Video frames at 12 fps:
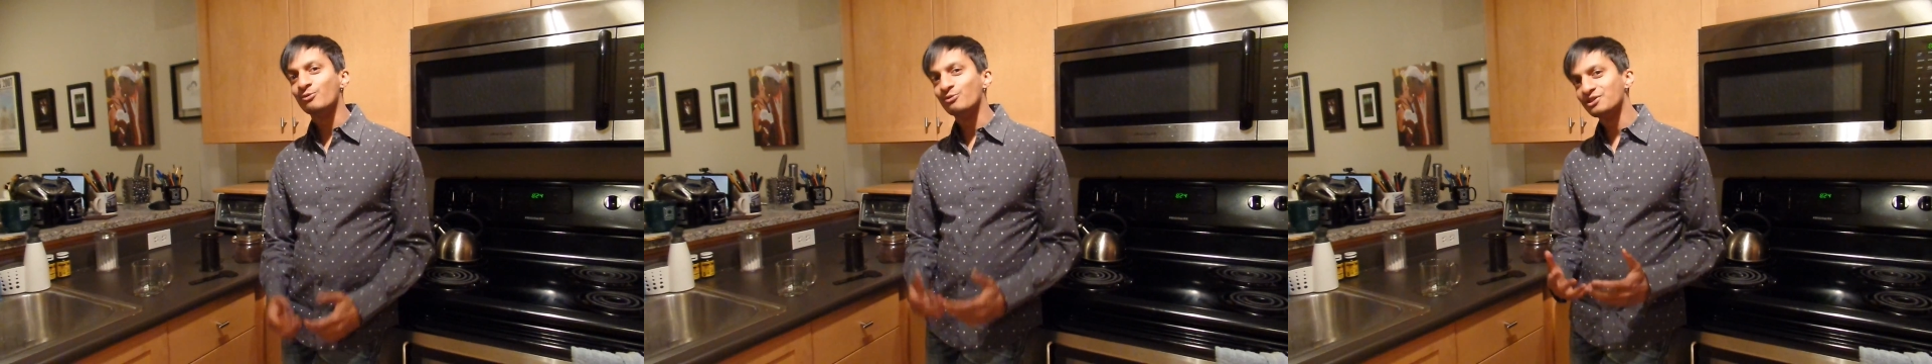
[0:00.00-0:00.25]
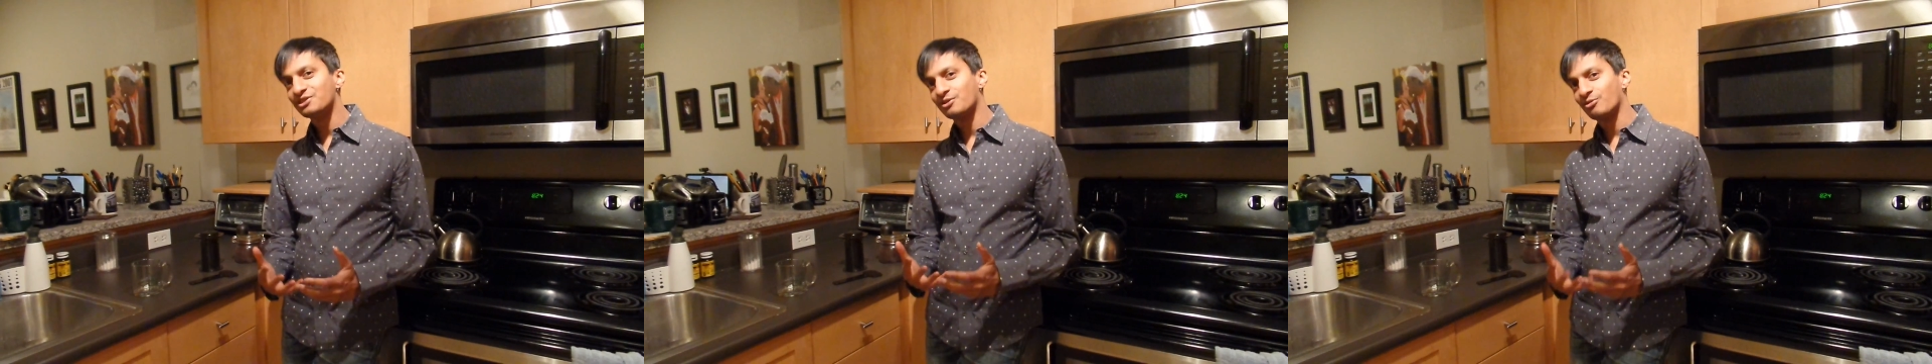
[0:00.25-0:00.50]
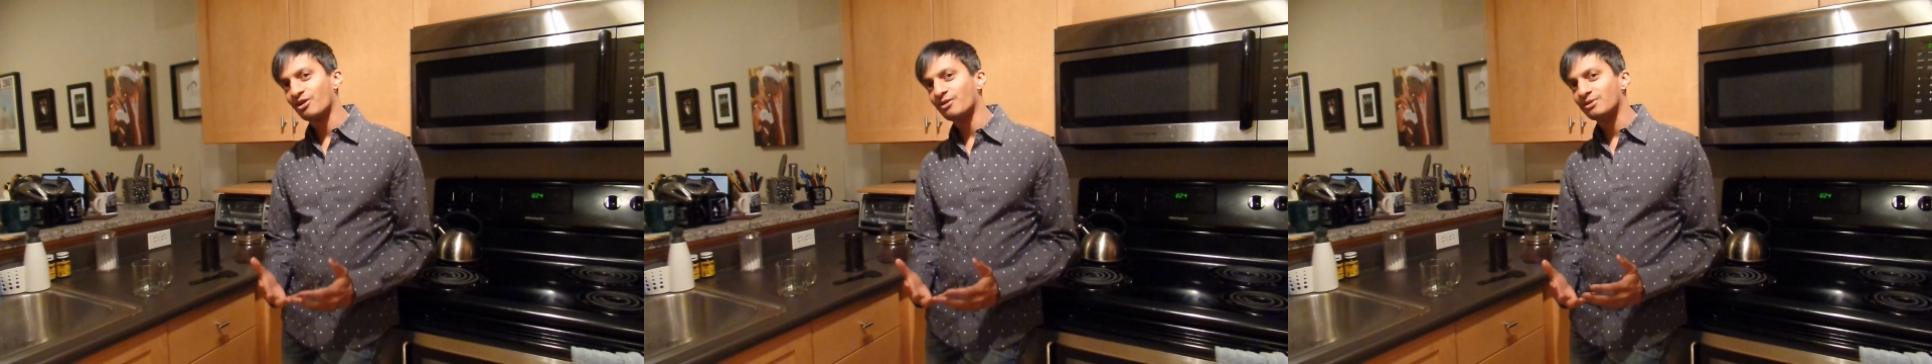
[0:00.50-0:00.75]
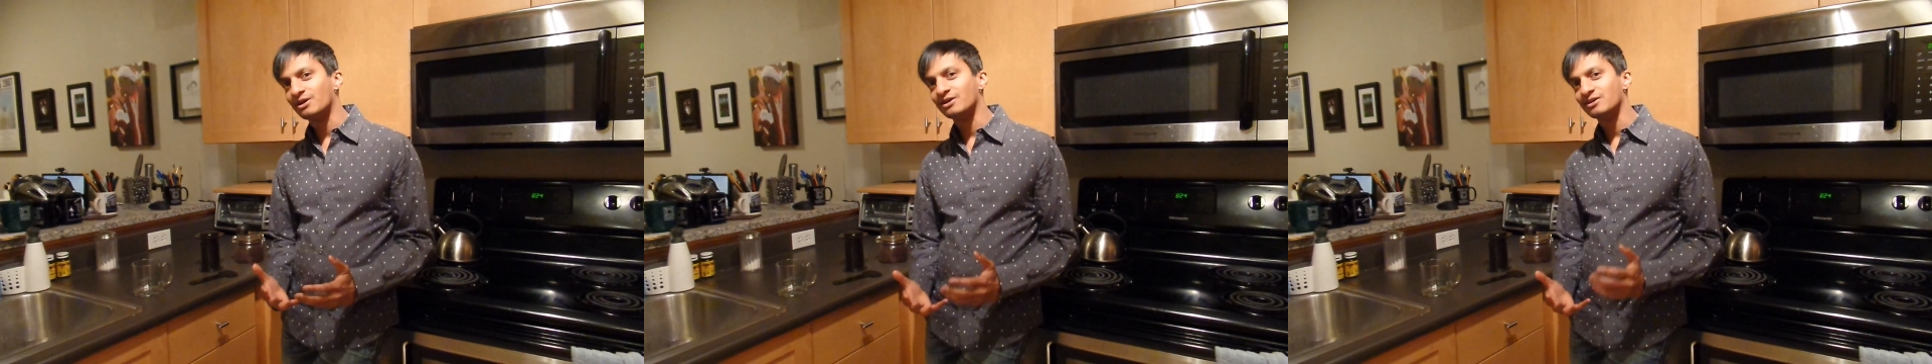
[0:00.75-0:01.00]
with
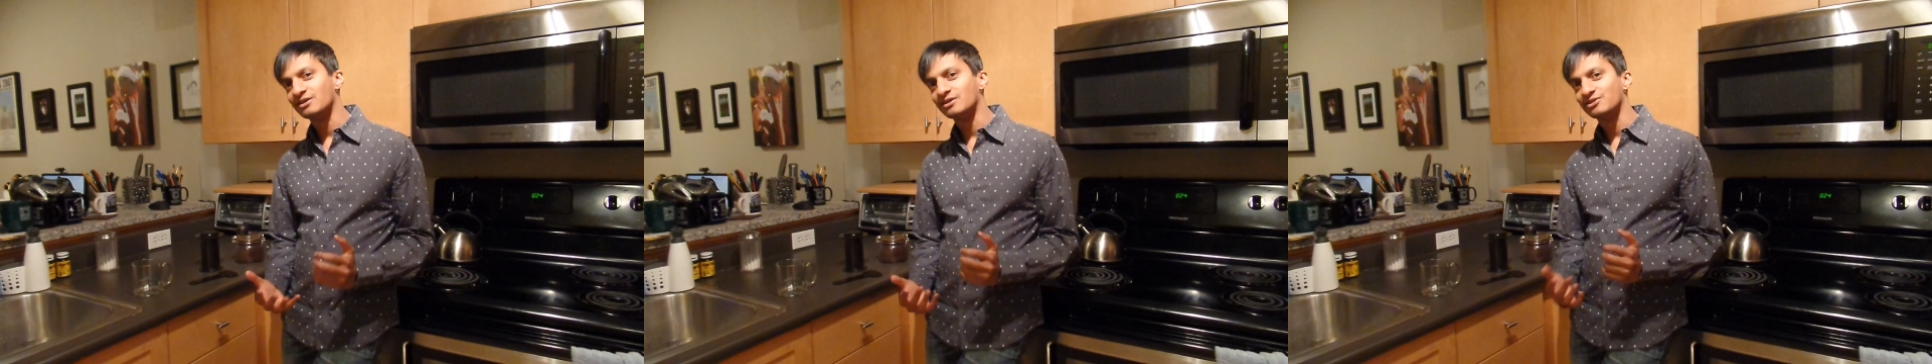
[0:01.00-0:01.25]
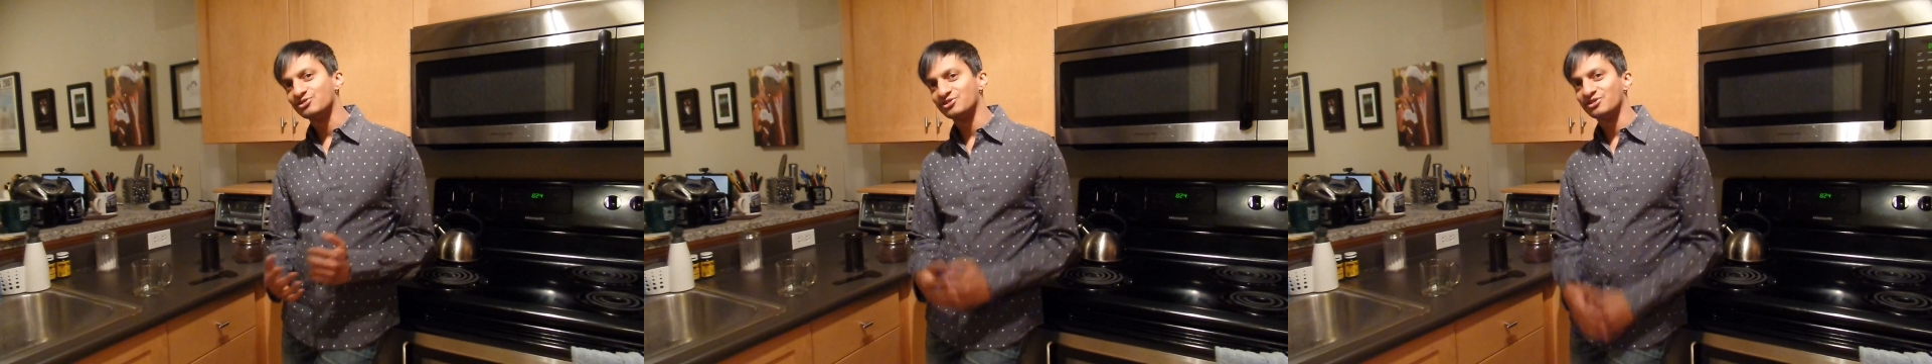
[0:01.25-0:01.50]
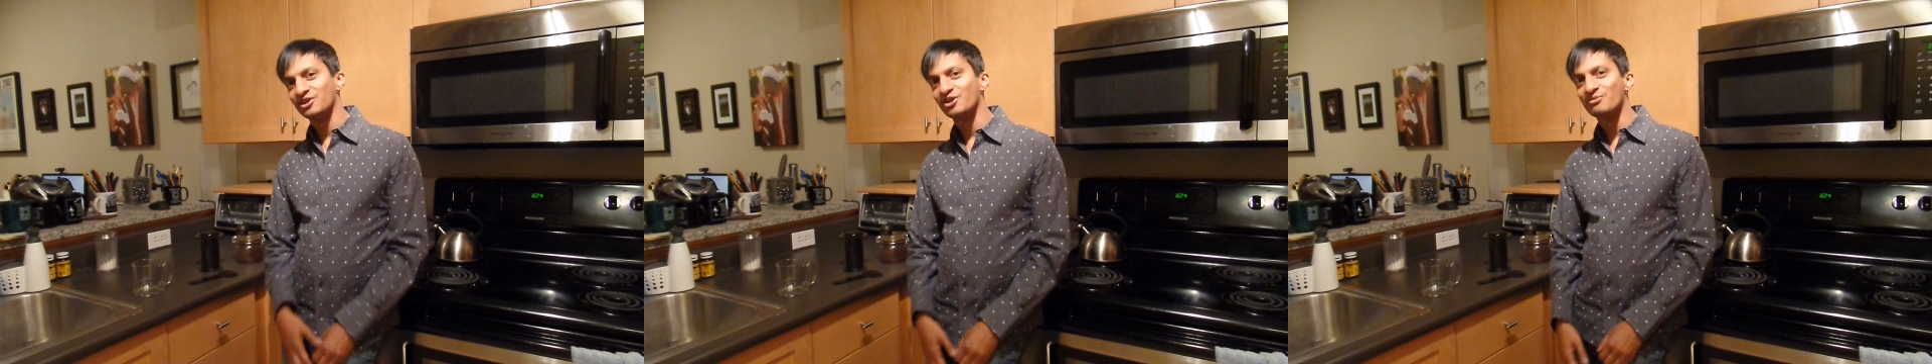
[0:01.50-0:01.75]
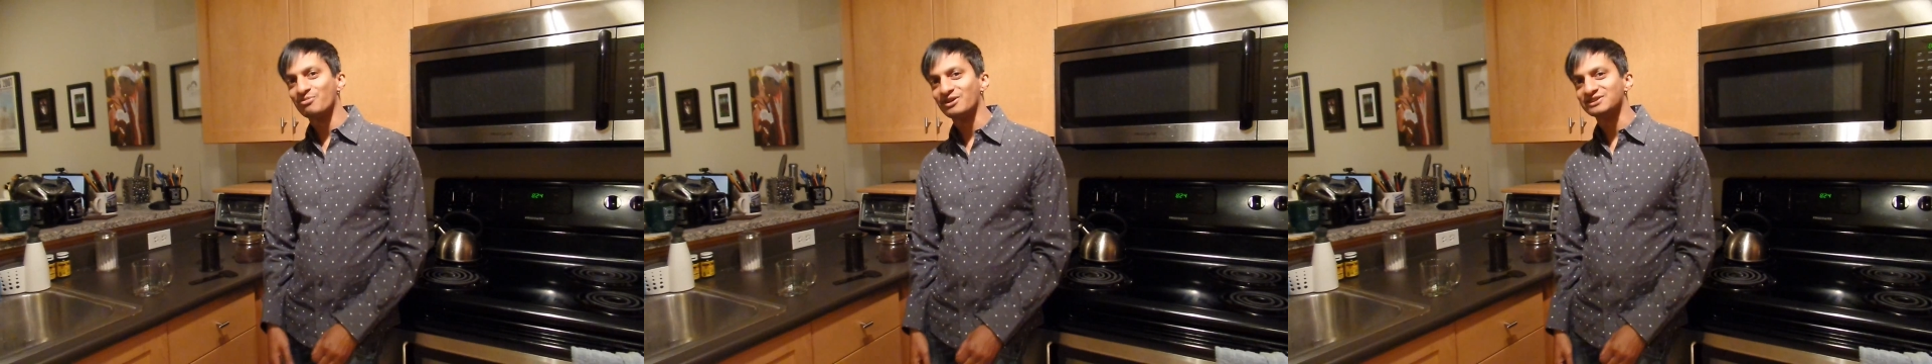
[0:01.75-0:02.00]
Crema using the
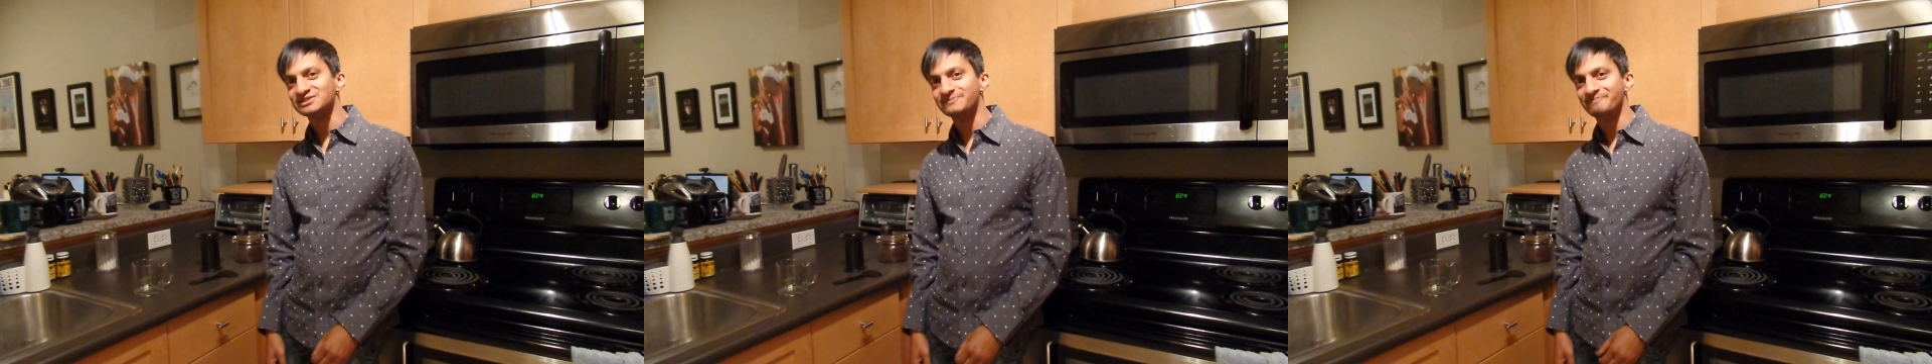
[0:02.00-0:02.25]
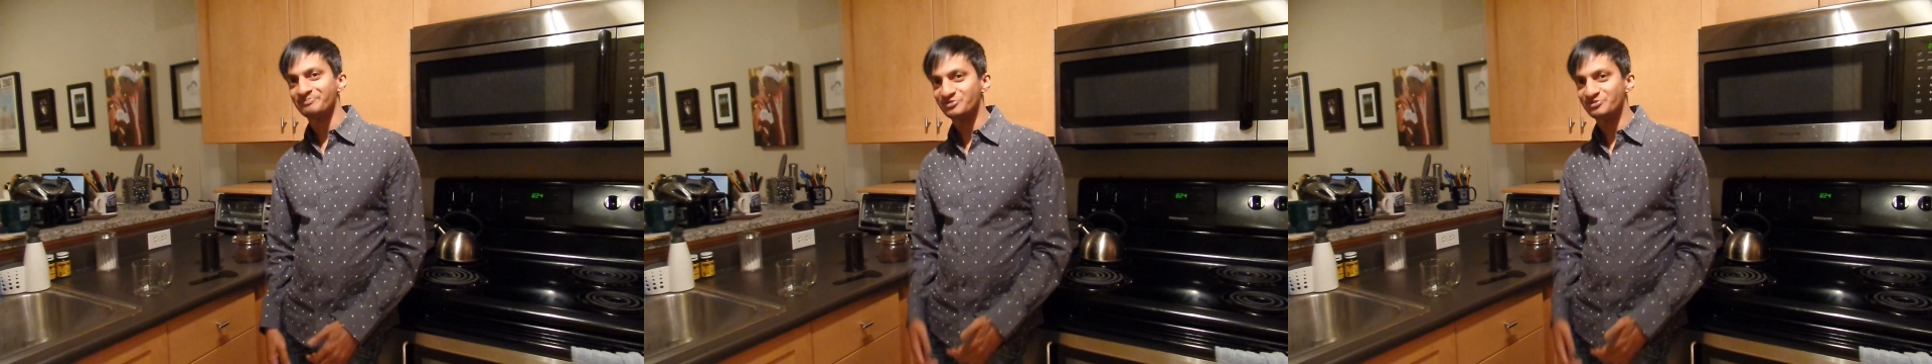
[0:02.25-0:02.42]
Aeropress.